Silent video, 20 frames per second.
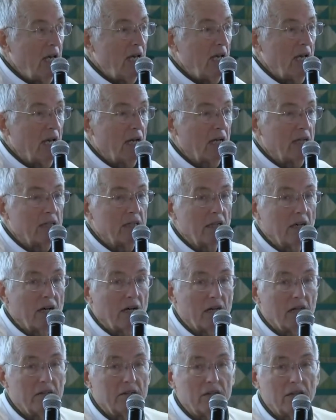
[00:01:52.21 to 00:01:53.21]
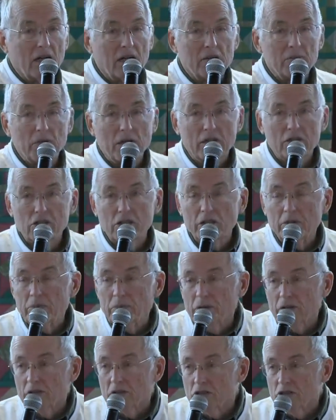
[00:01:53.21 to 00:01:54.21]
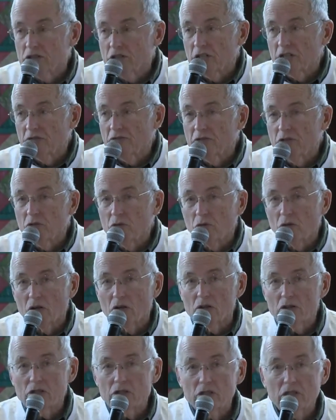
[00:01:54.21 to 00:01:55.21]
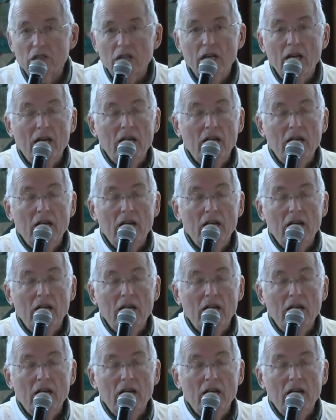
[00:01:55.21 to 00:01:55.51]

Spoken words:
And I'm asking Bill to say a few words.